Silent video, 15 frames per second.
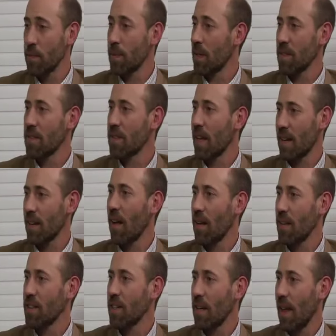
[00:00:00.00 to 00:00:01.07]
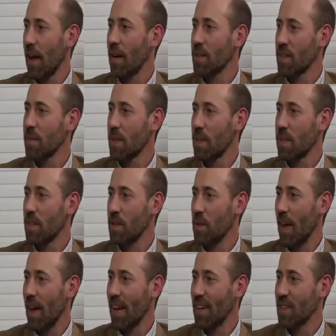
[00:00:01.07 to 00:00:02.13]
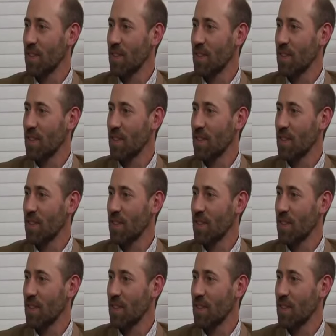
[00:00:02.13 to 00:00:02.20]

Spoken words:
just because technology allows them to do that.